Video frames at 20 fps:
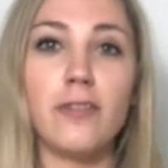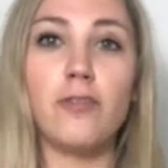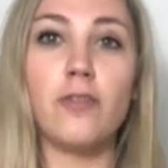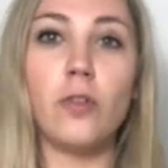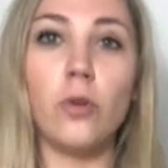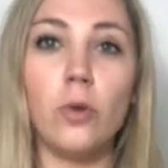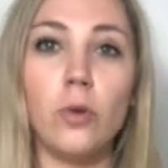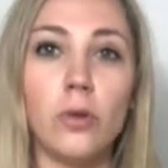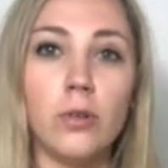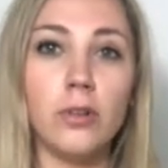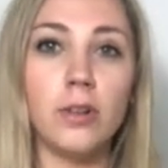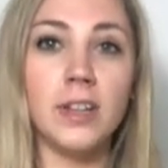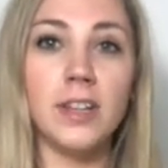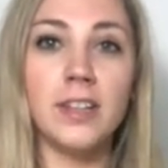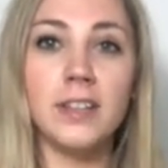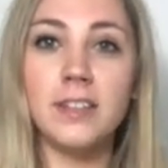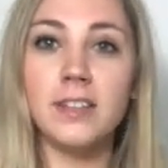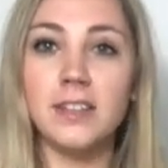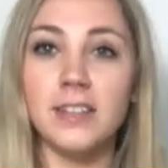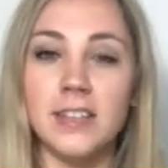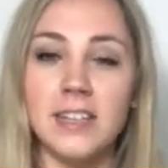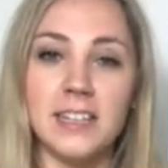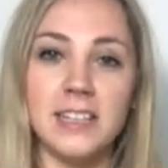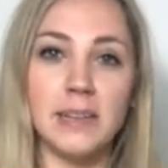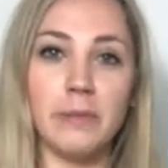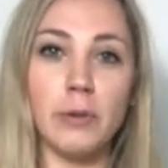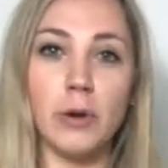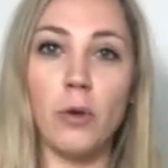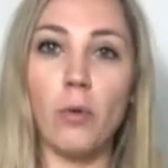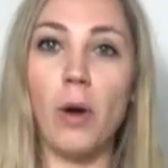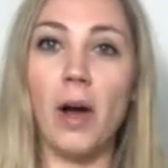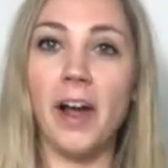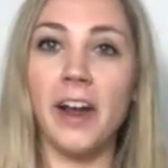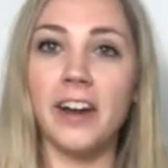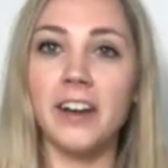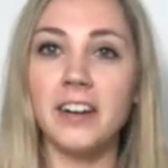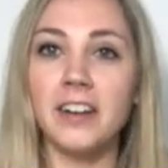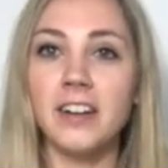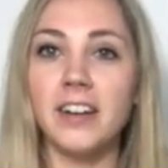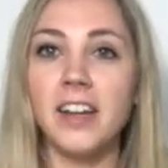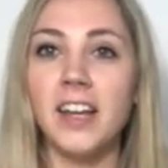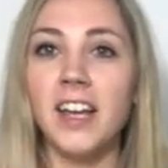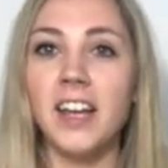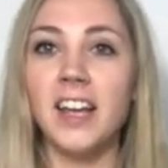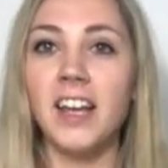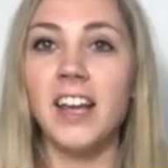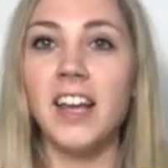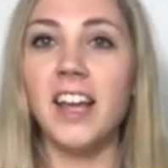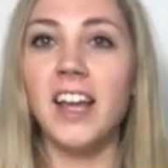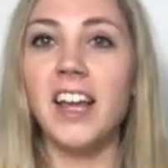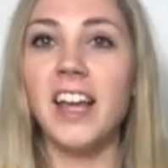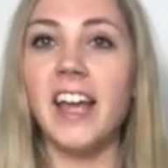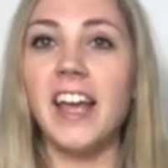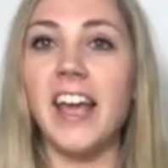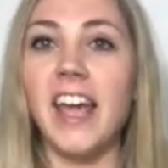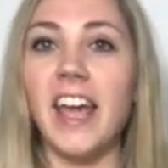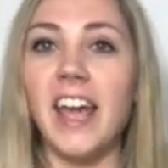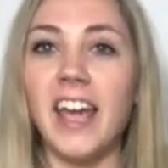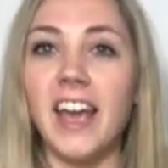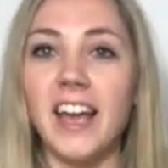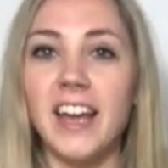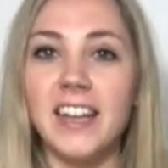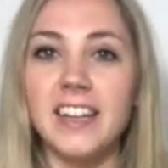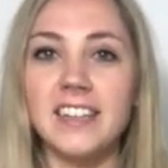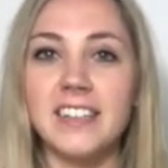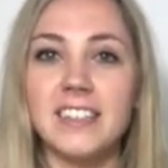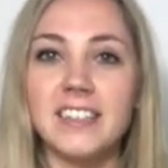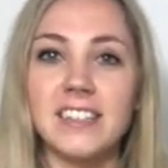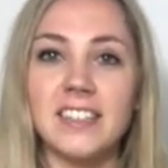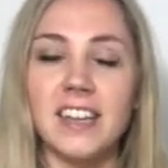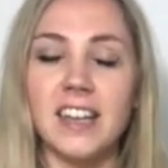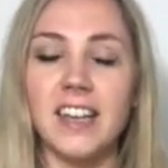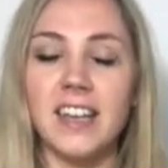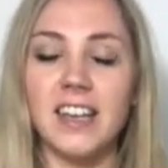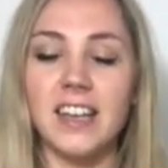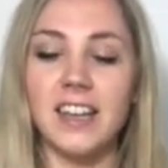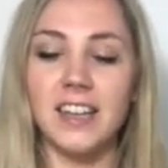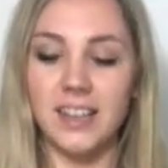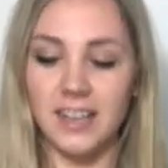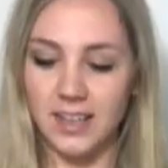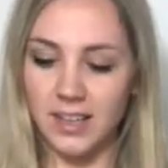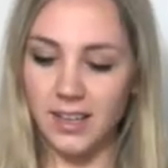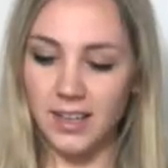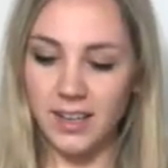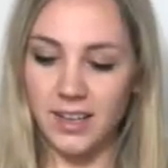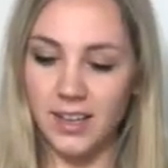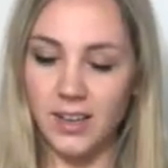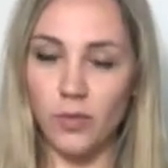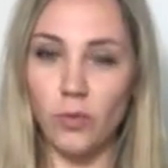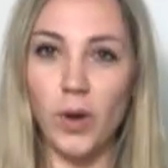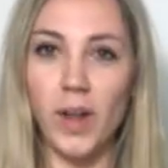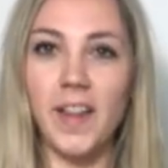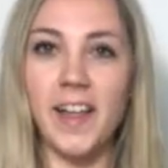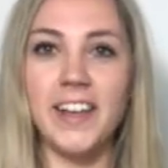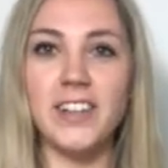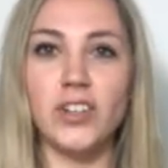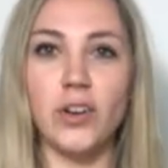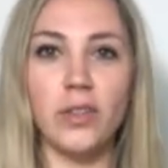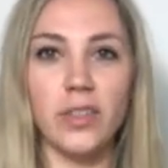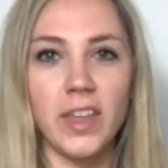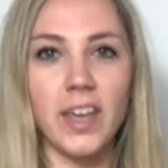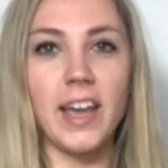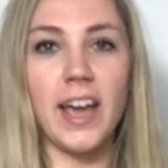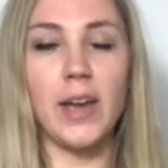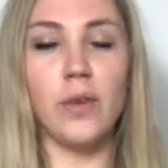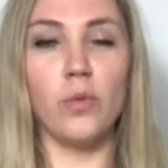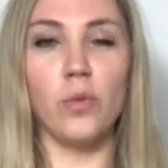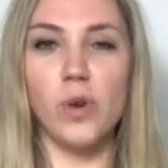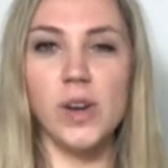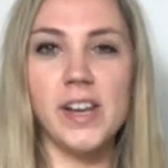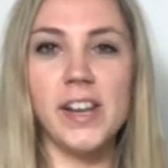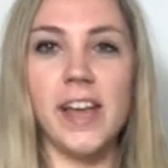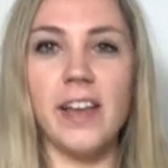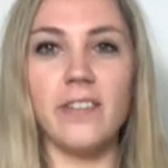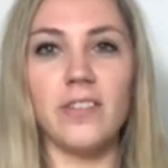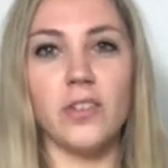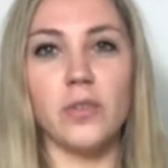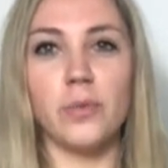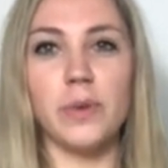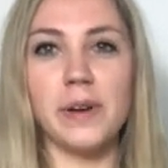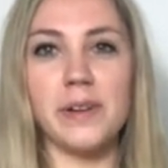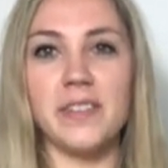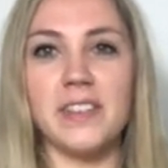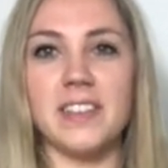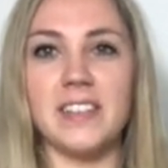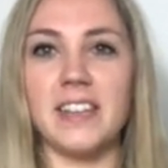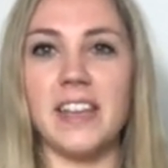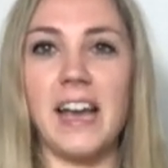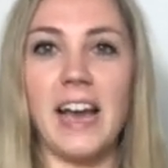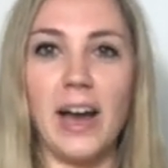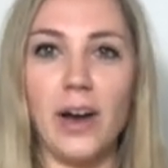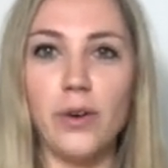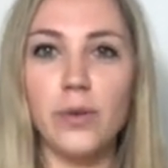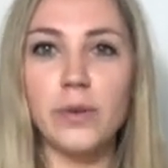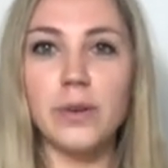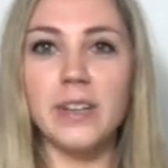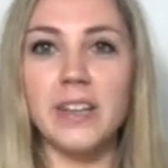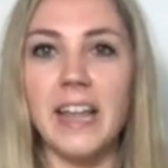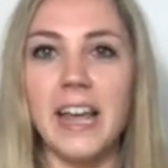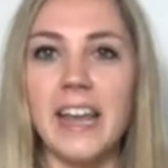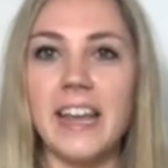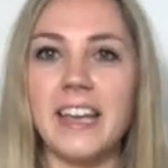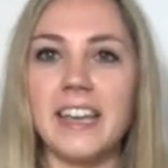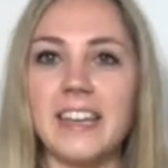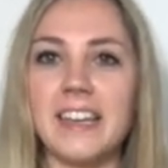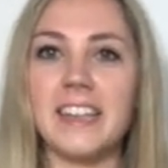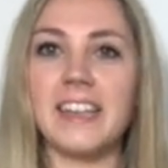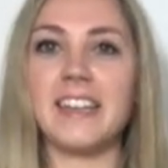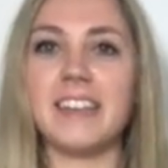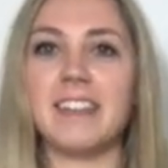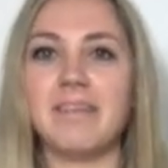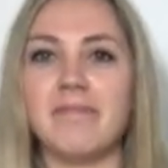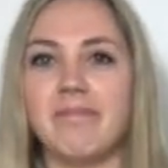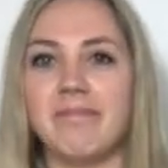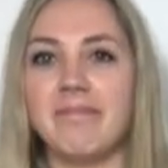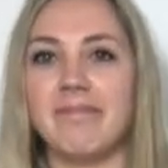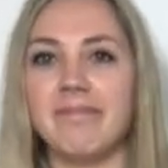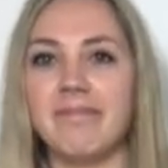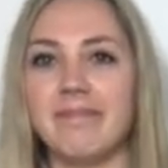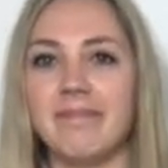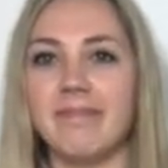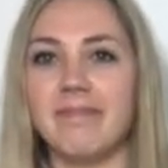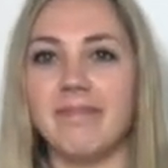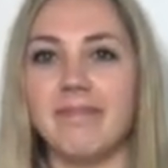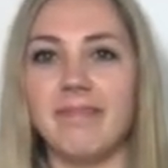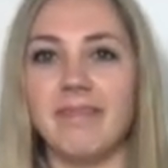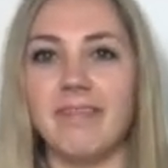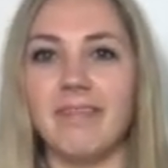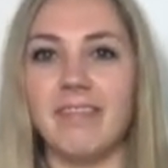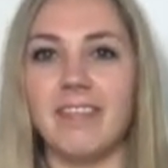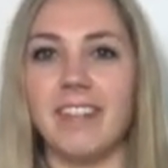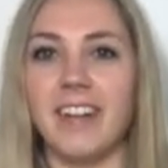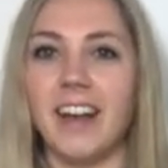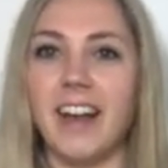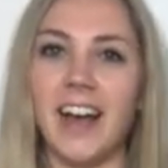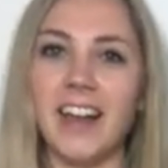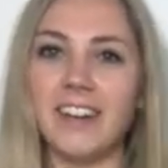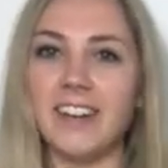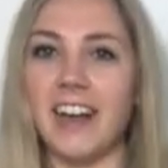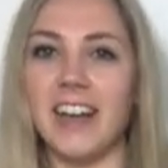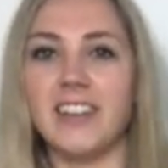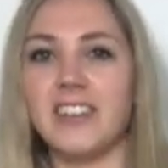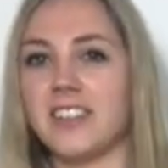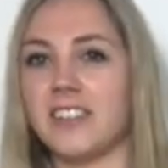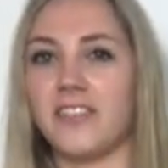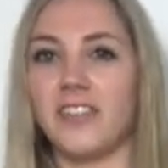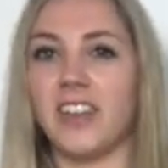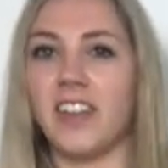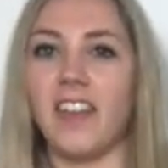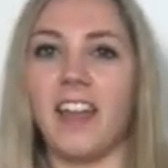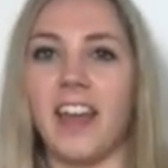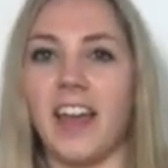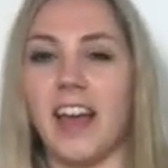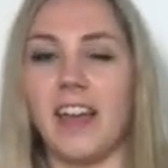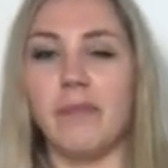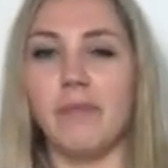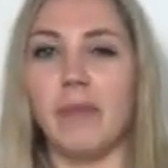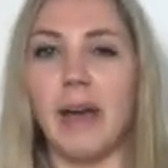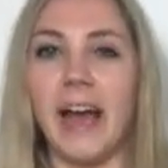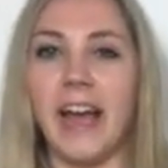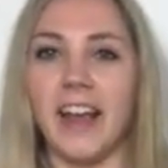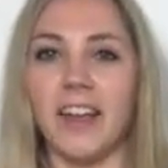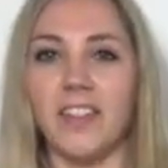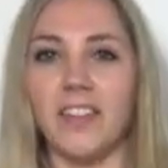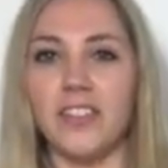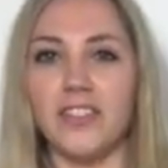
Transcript: full Lizzie McGuire and while I don't think I would ever wear this out, like, I, I just feel like I'm back in